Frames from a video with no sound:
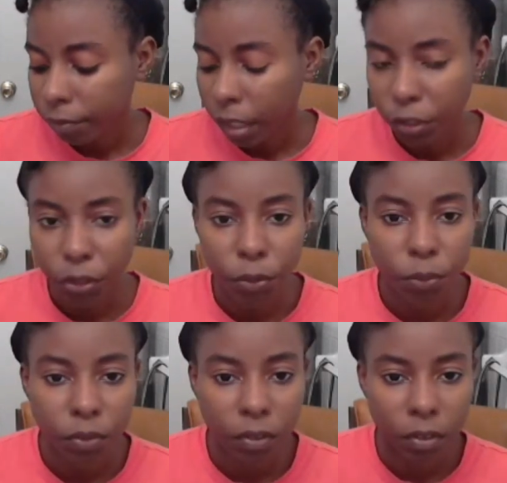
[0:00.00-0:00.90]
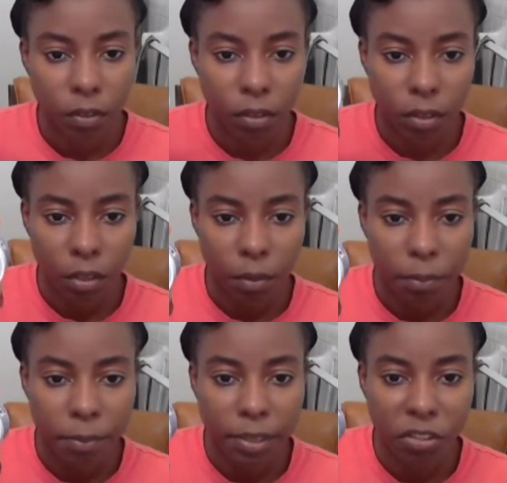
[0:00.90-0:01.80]
use
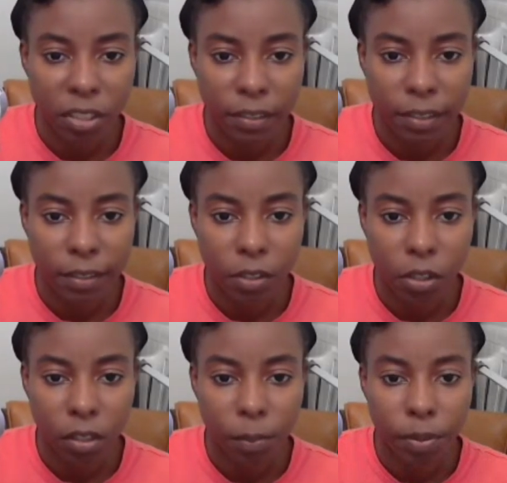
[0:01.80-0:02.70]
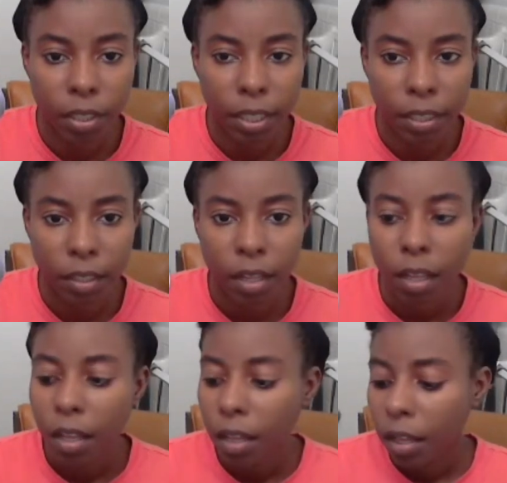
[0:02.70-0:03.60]
Miss Jessie's Curly Pudding.
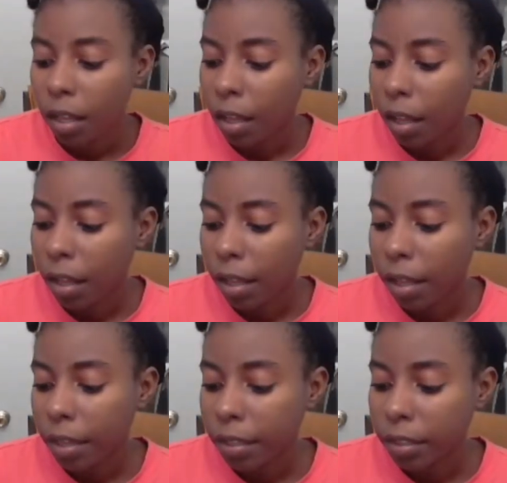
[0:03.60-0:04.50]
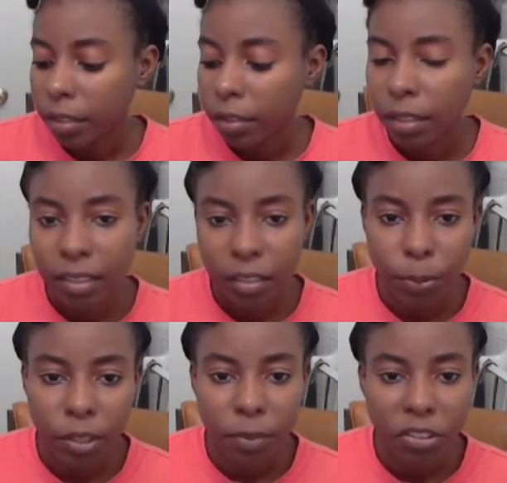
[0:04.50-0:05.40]
And this is
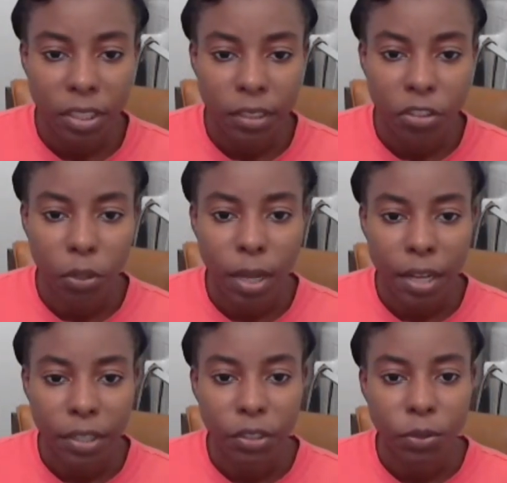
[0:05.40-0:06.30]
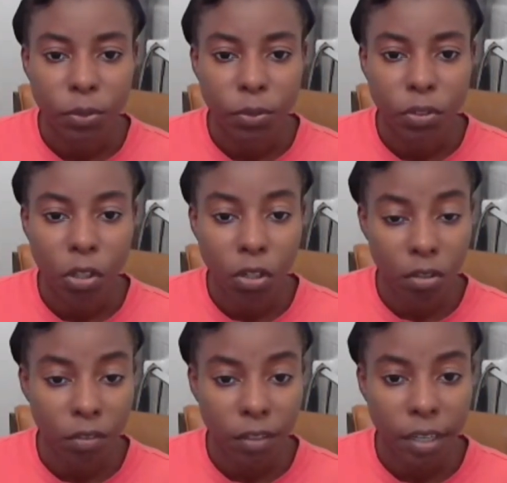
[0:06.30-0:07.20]
pretty much going to show how to use curl
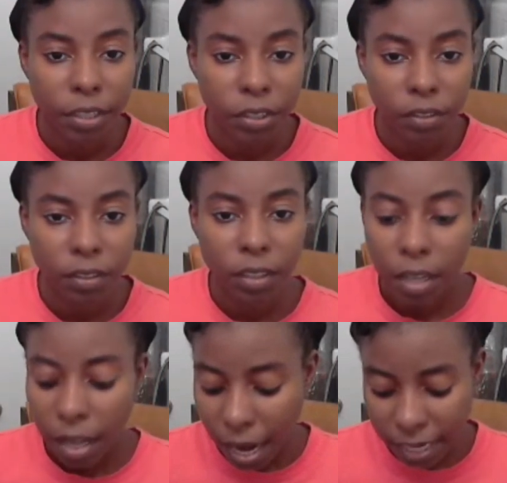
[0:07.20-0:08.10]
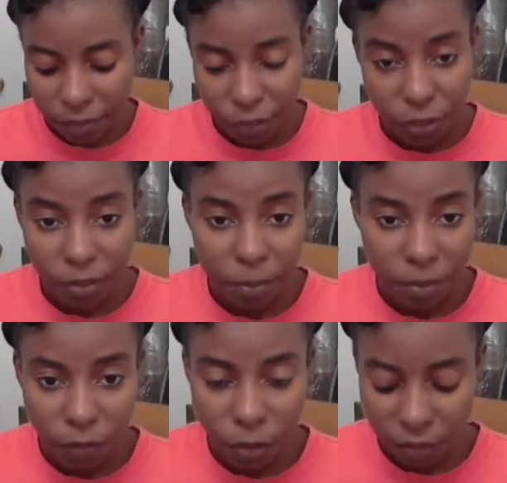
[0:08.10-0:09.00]
definers. I never used them
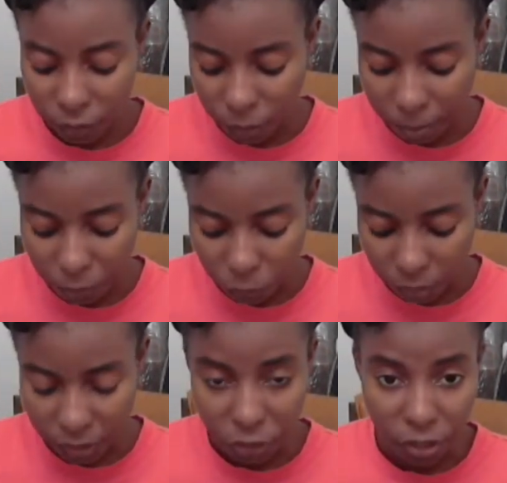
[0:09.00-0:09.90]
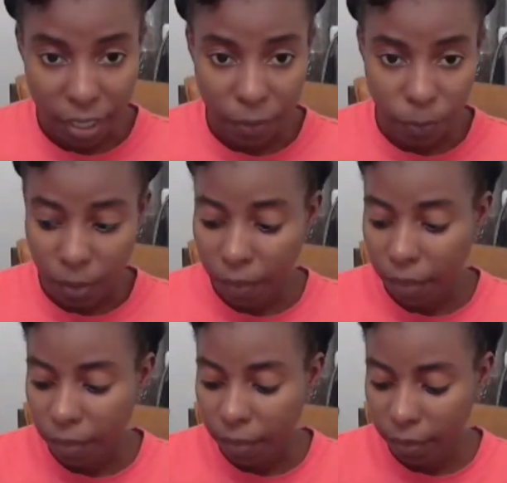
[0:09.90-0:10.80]
before, so I'm going to try with
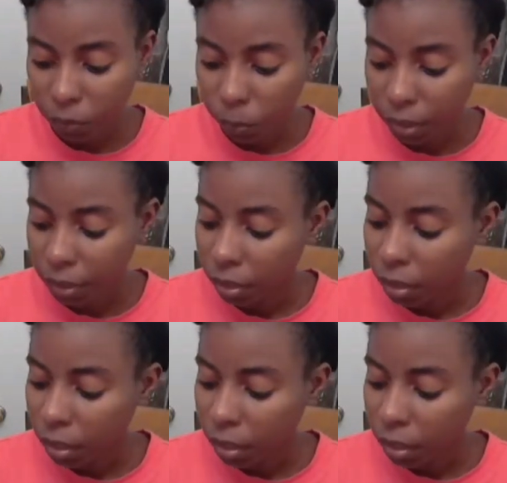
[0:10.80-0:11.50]
this one.